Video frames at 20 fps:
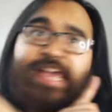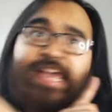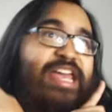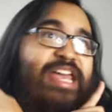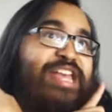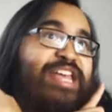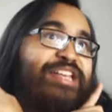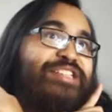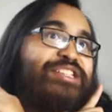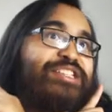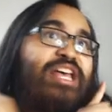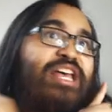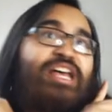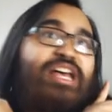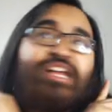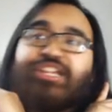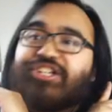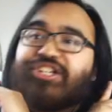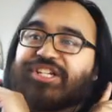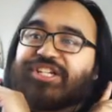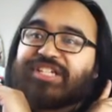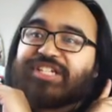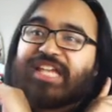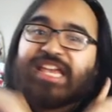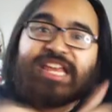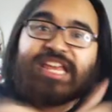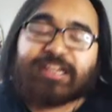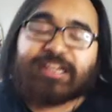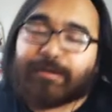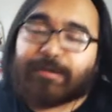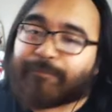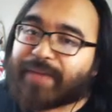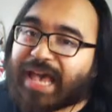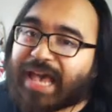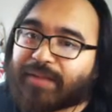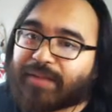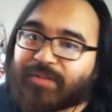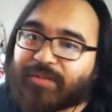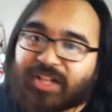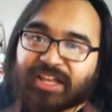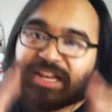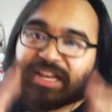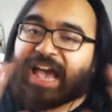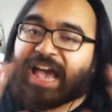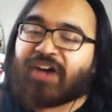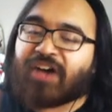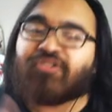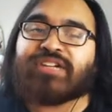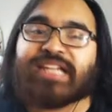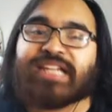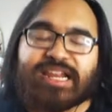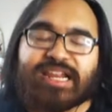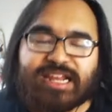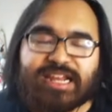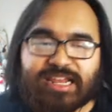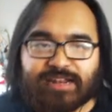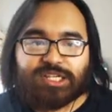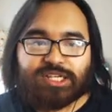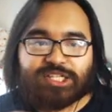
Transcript: is just incompatible and outdated.